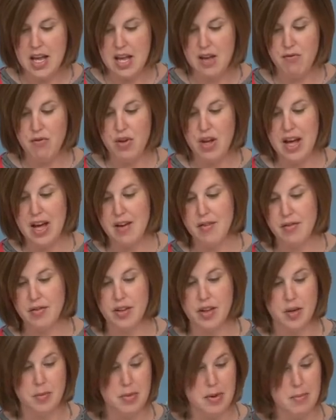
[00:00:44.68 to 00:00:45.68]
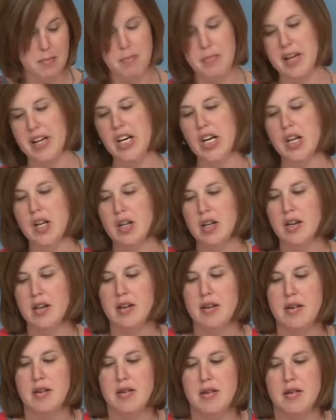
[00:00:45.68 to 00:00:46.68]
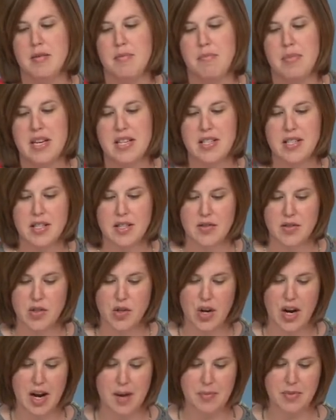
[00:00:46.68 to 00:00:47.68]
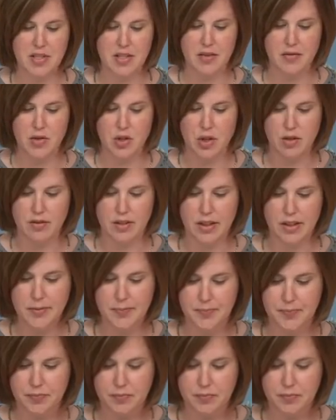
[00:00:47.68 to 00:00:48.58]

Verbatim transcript: If you have a little bit bigger pieces of scraps left over,